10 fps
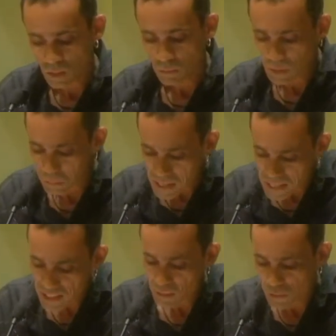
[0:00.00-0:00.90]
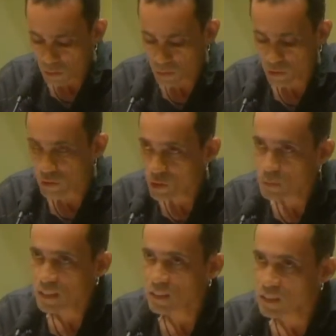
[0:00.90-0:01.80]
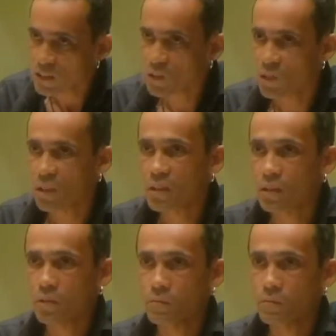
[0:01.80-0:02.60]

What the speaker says: but mainly between the human and the historical,